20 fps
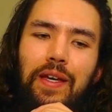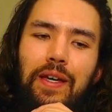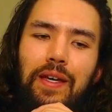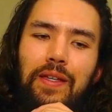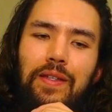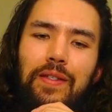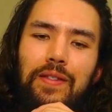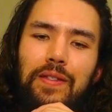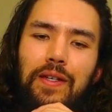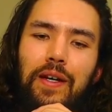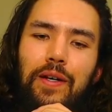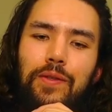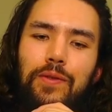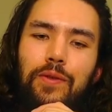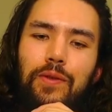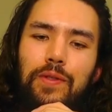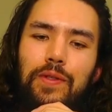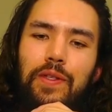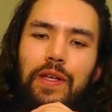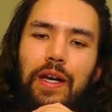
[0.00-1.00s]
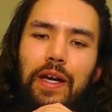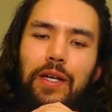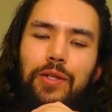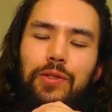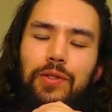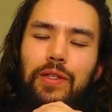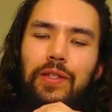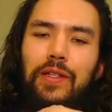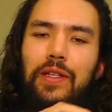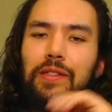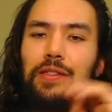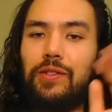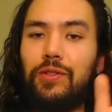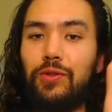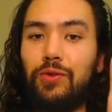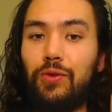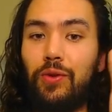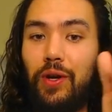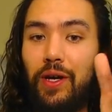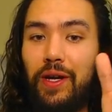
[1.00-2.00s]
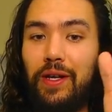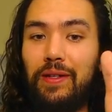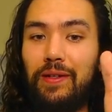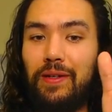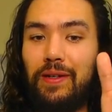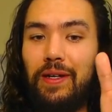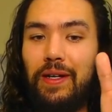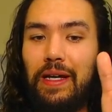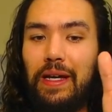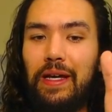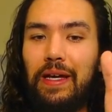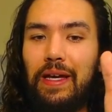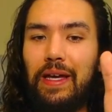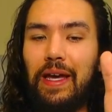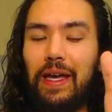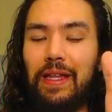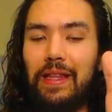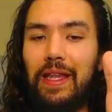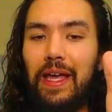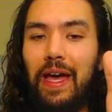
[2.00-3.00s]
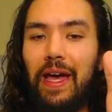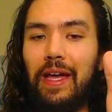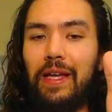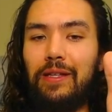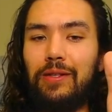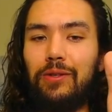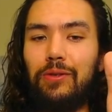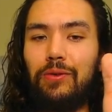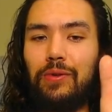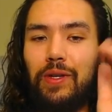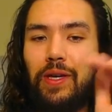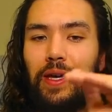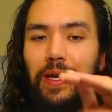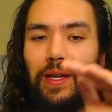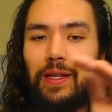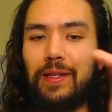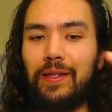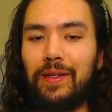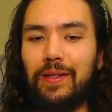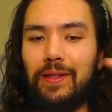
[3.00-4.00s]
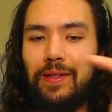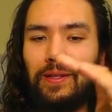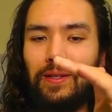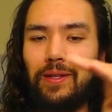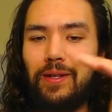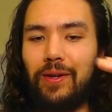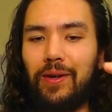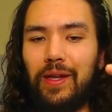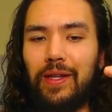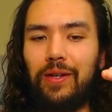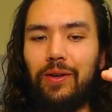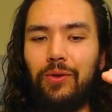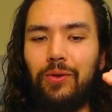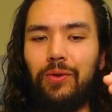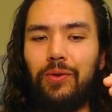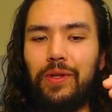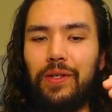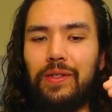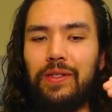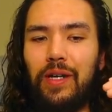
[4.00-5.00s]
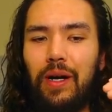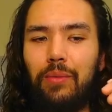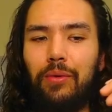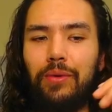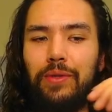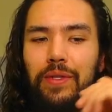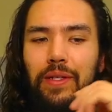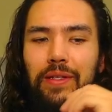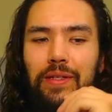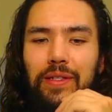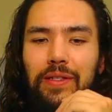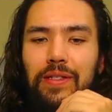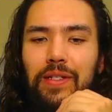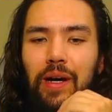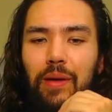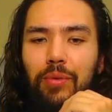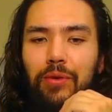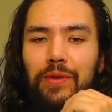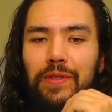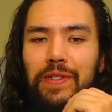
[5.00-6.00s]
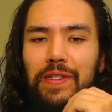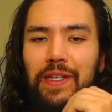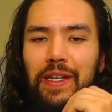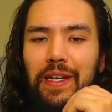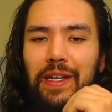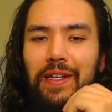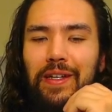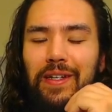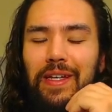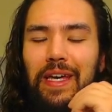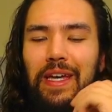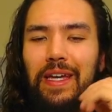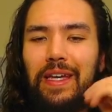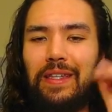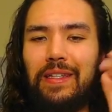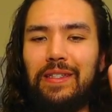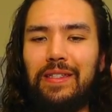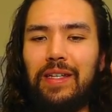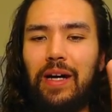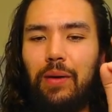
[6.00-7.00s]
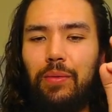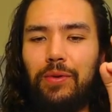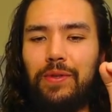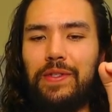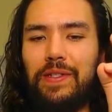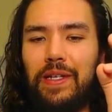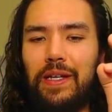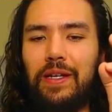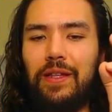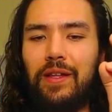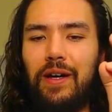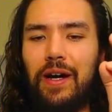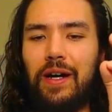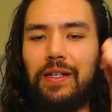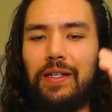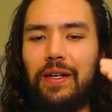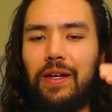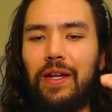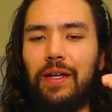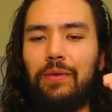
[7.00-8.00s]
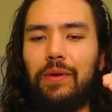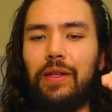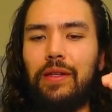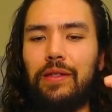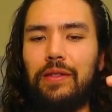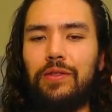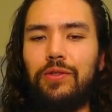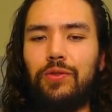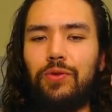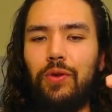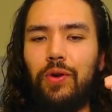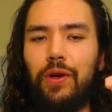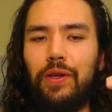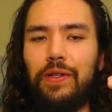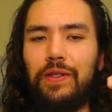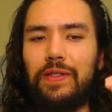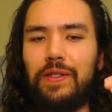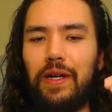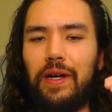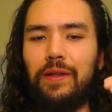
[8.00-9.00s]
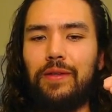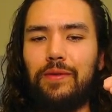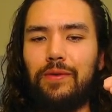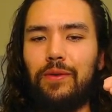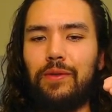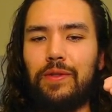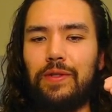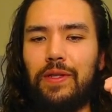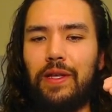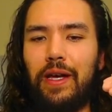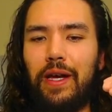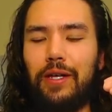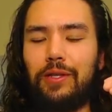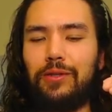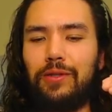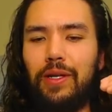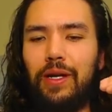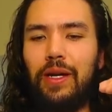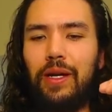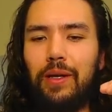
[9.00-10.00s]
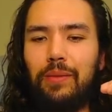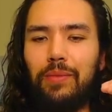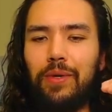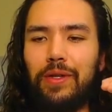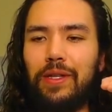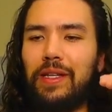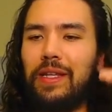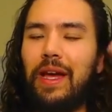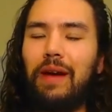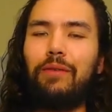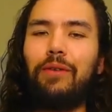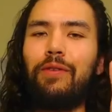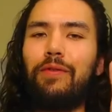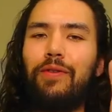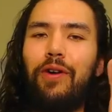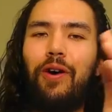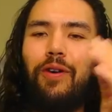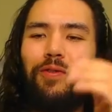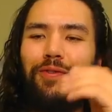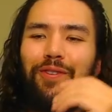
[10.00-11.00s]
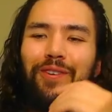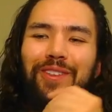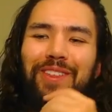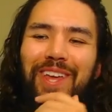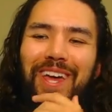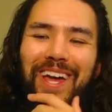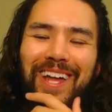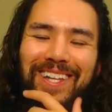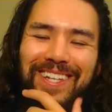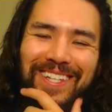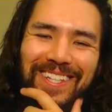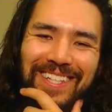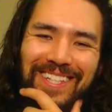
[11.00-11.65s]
the Silent Sword Slash, and then they destroy it, and then you can and the double zing lockdown. Anyway, they destroy the Silent Sword Slash, but they never fall for that.